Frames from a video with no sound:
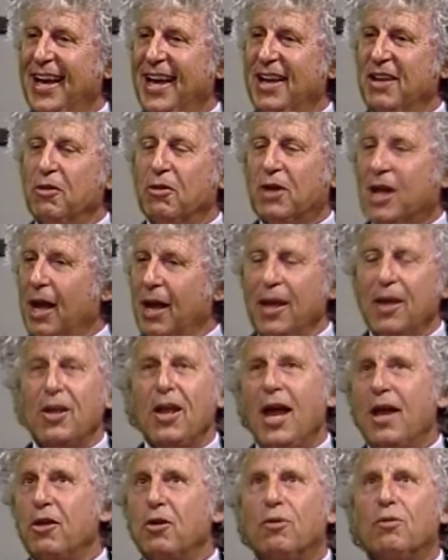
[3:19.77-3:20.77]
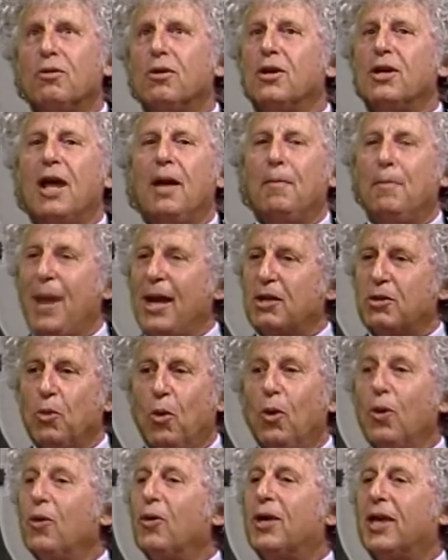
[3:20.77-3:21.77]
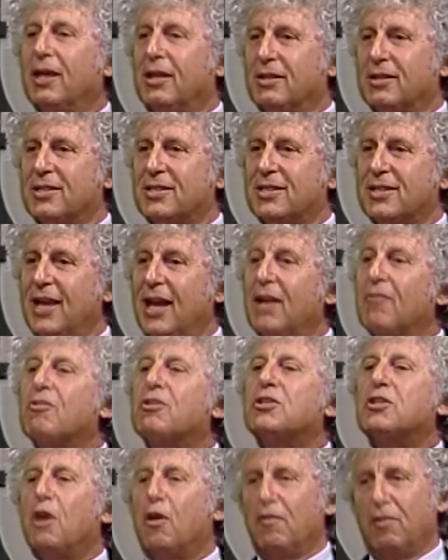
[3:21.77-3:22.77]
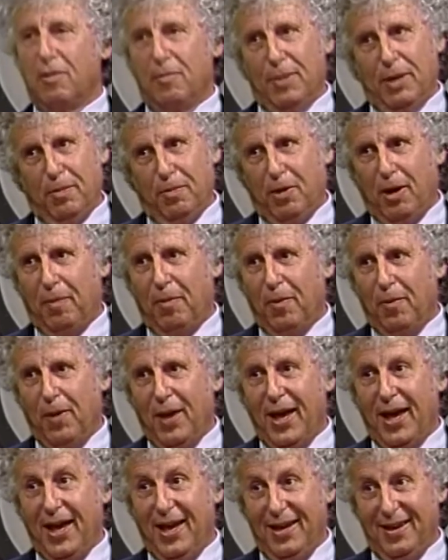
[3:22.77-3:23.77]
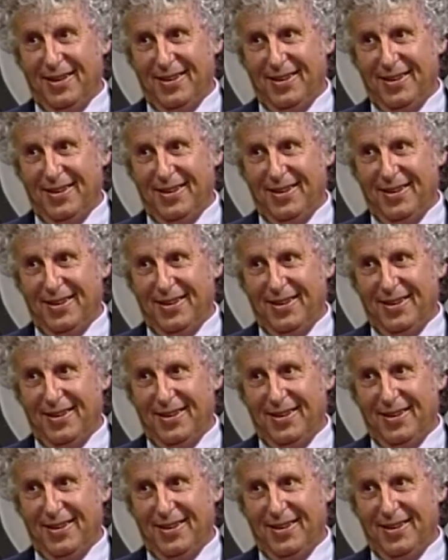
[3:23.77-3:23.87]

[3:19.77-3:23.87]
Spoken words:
and you'll come back to all your guilts and resolve them in a proper way.